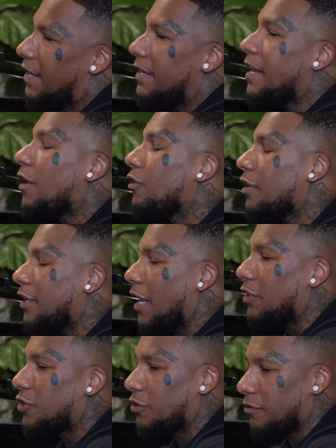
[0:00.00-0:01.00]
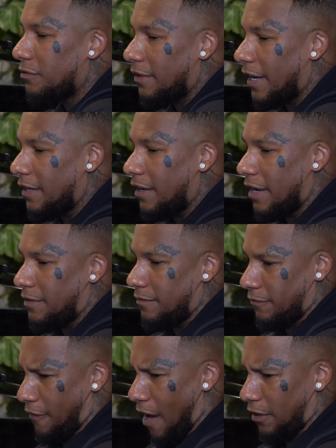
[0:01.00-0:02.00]
Now, looking at you, right, and
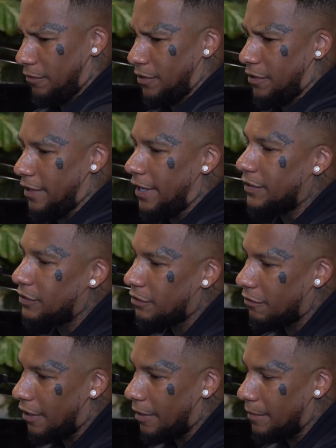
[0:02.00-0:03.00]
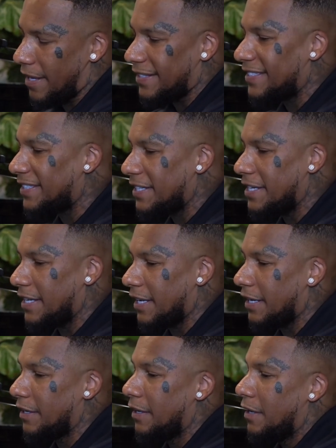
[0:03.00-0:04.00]
following your Instagram and seeing
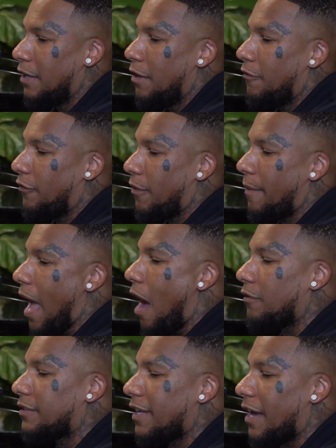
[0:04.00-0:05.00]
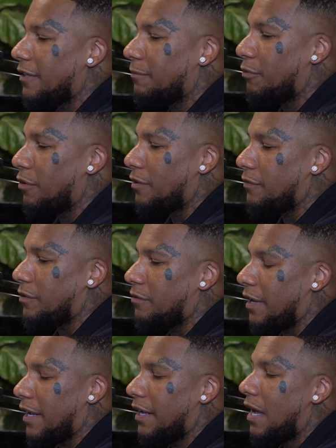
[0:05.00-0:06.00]
it from an outside point of view,
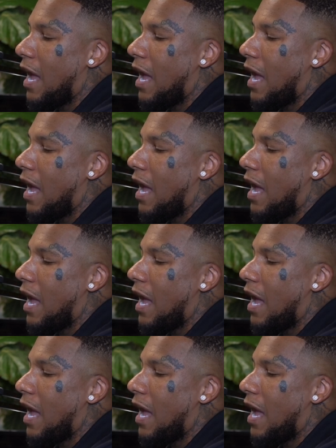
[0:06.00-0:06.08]
right,